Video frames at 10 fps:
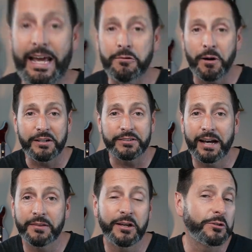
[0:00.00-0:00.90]
hey, while you're
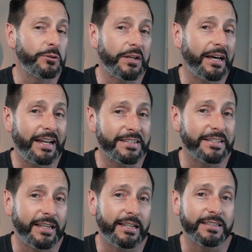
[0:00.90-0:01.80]
down there, do not
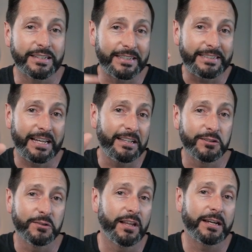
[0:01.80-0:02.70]
hesitate to click that
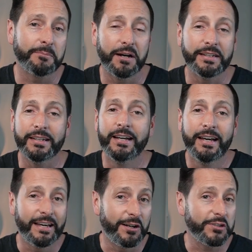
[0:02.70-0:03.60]
little like button
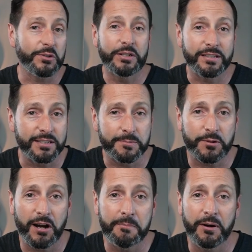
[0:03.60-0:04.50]
and also hit the
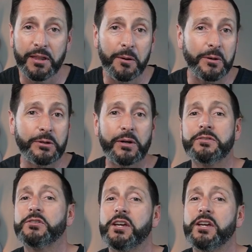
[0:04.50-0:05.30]
subscribe bell. That way you don't have to